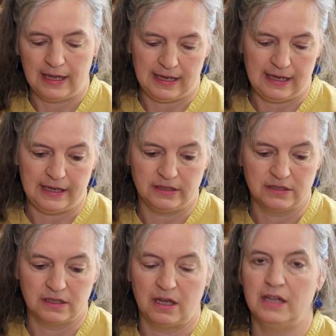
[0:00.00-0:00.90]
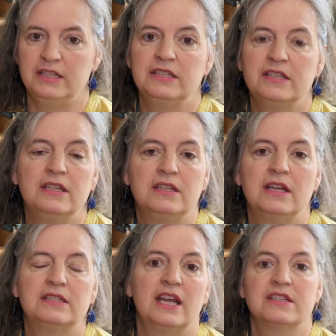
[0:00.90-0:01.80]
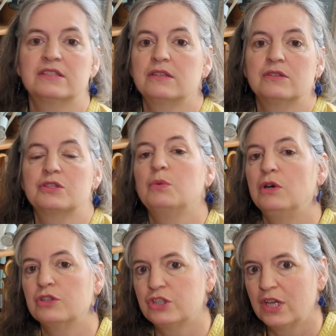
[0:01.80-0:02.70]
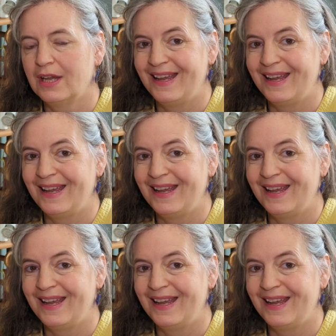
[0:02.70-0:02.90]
and I knitted a test swatch